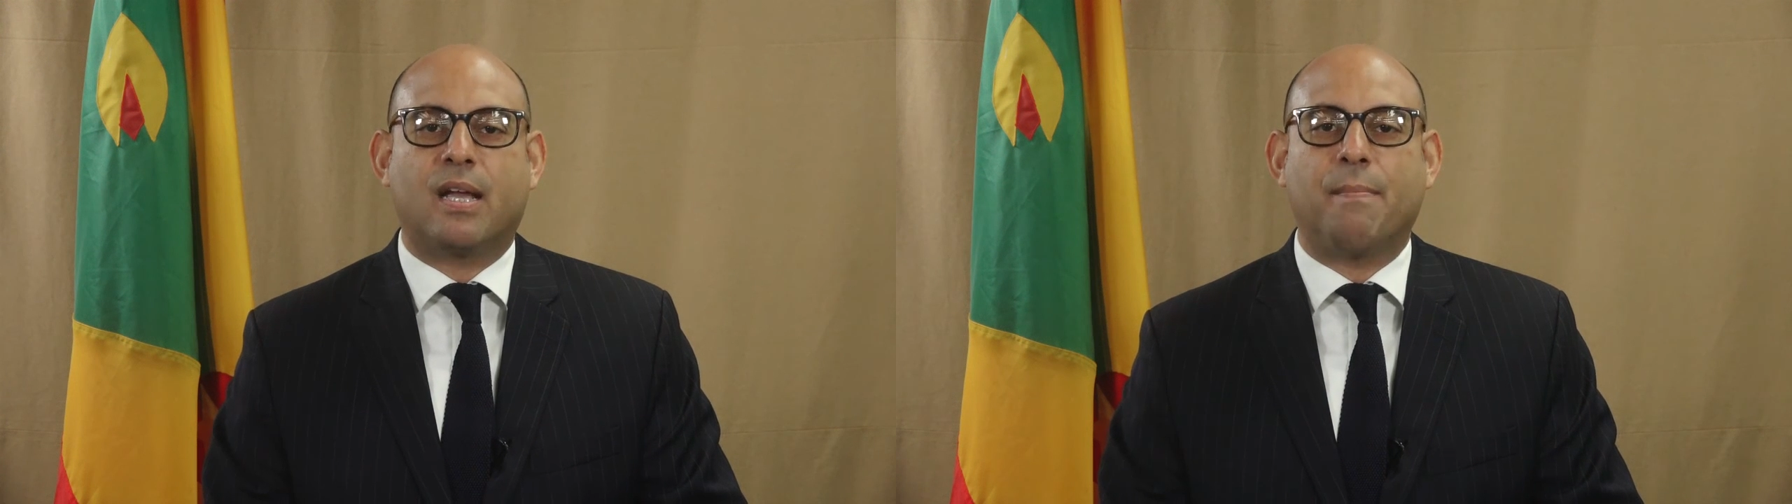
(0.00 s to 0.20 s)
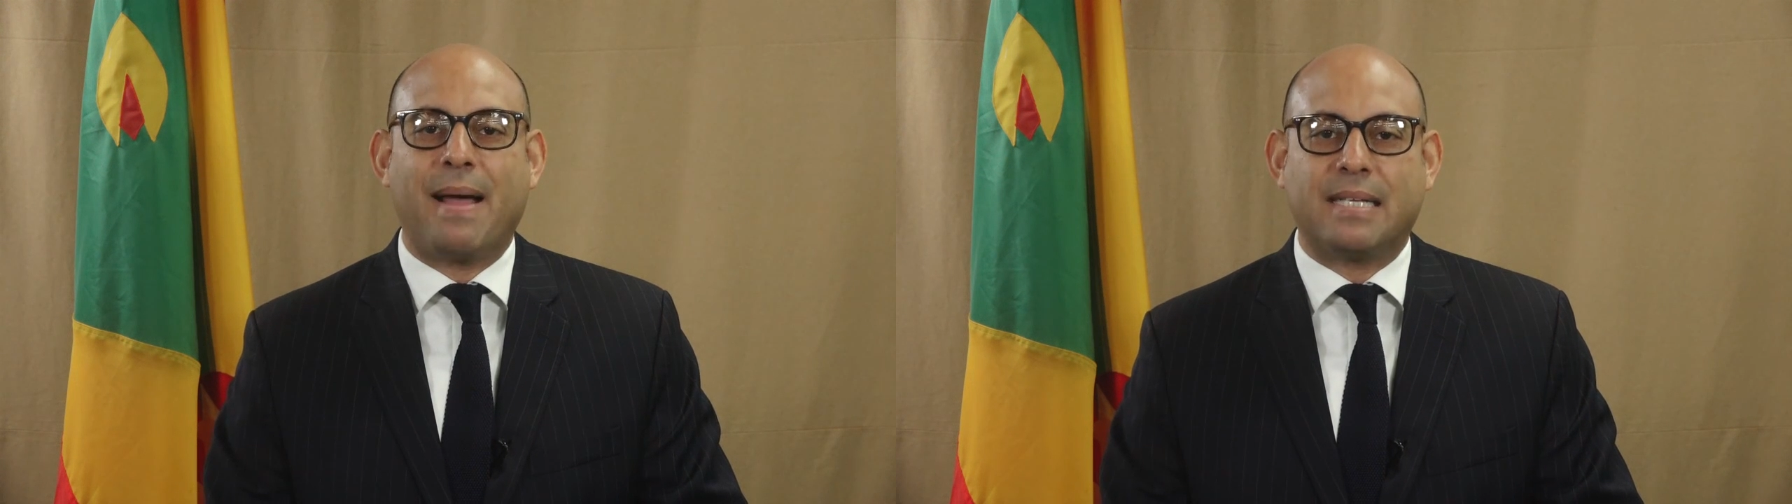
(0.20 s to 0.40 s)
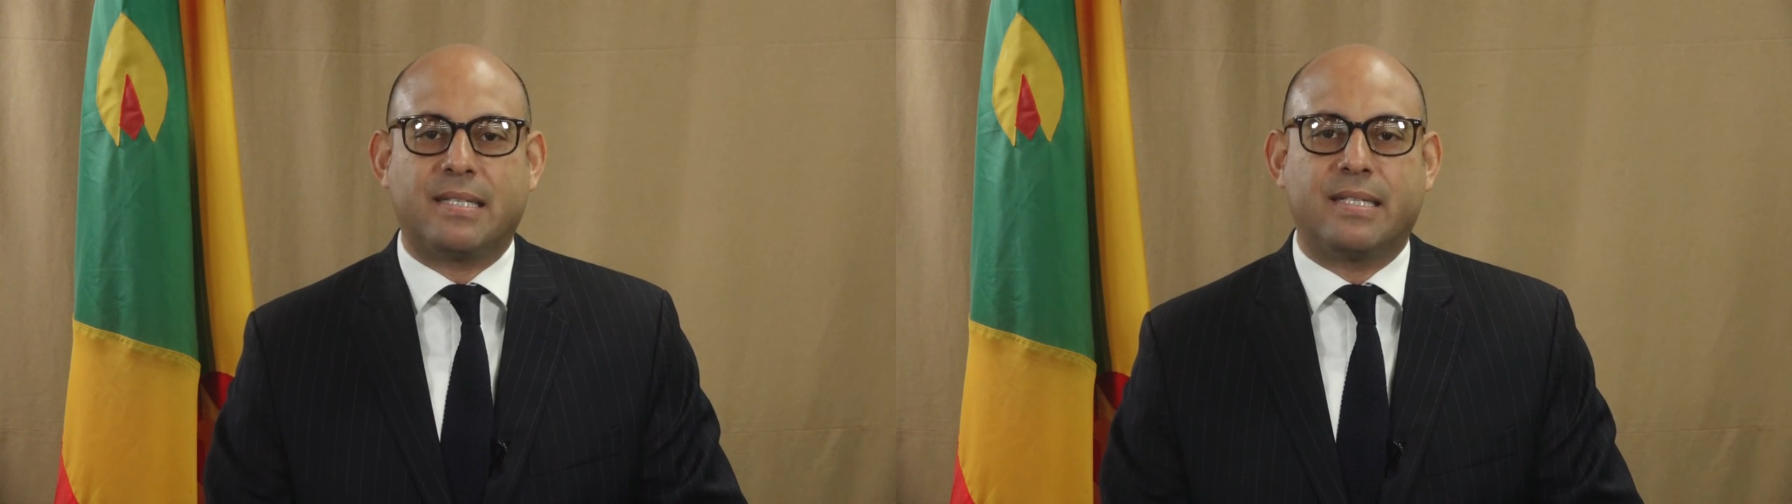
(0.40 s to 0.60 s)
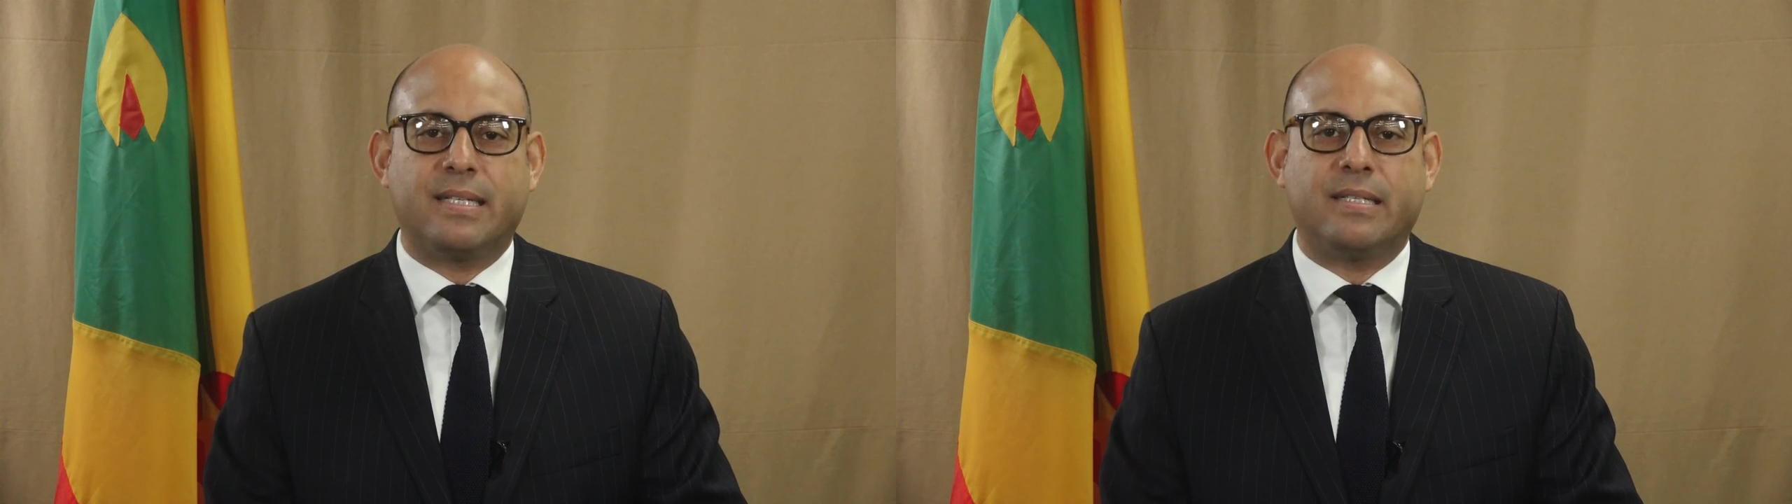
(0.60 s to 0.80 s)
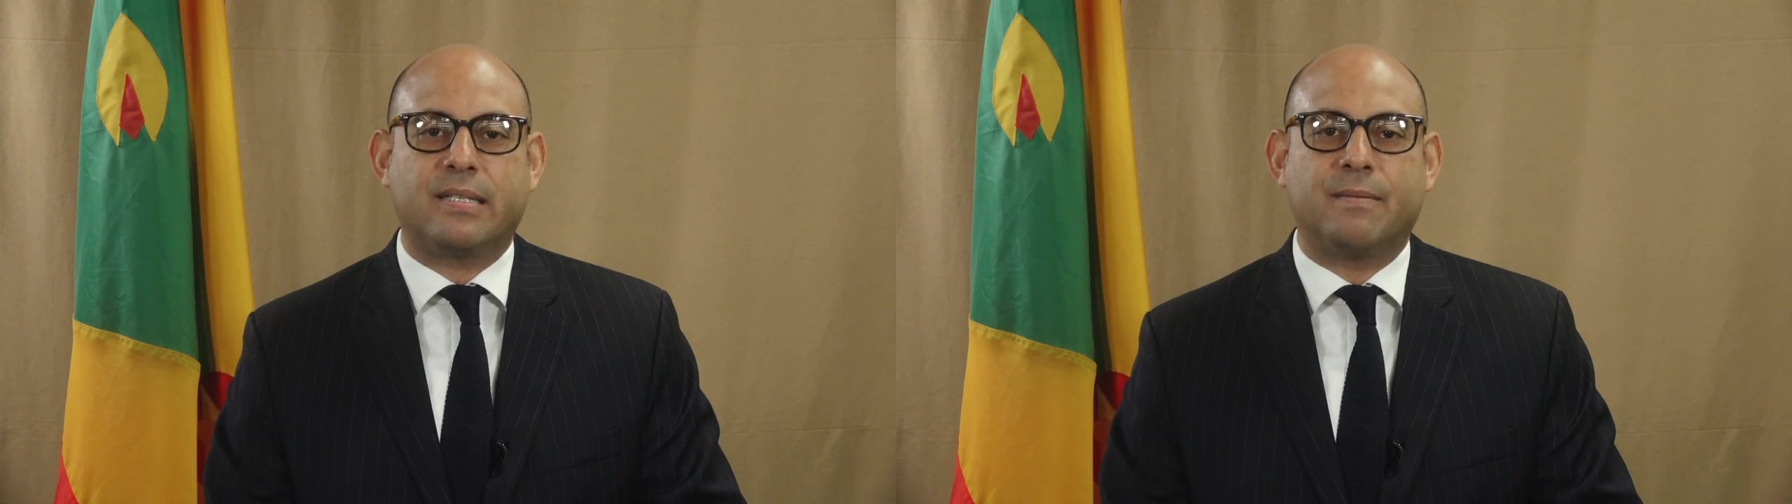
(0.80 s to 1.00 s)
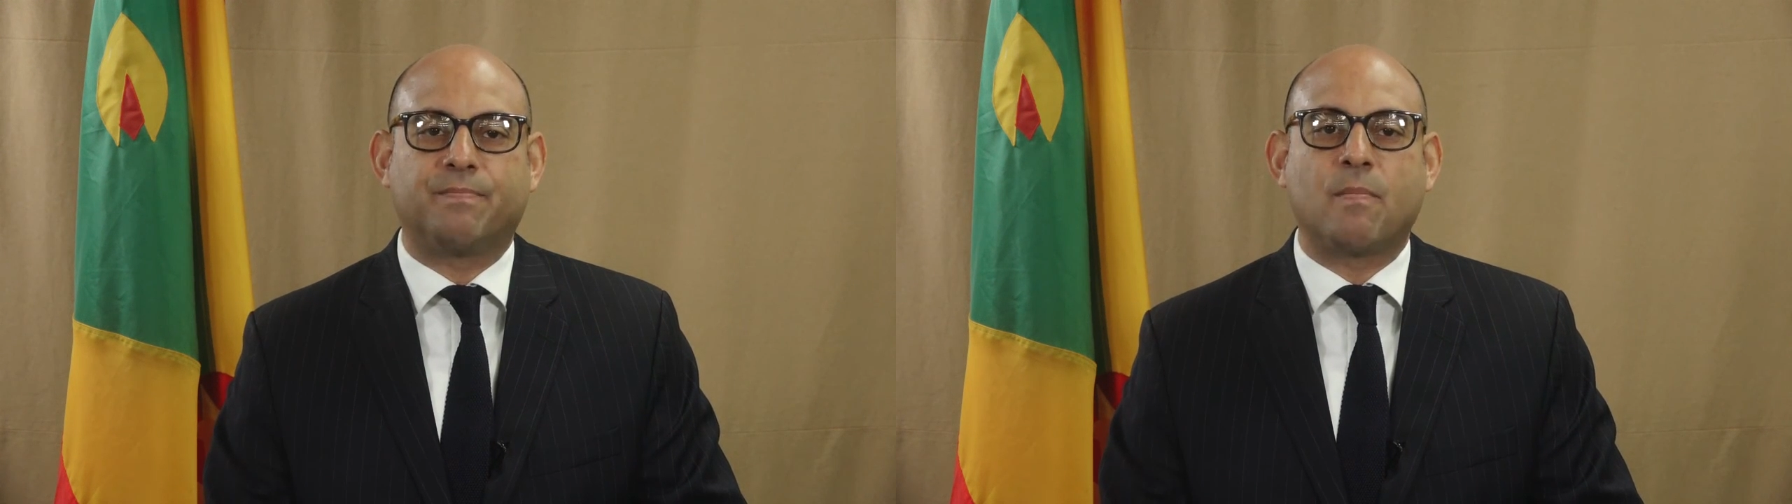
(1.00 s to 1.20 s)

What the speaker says: capacities,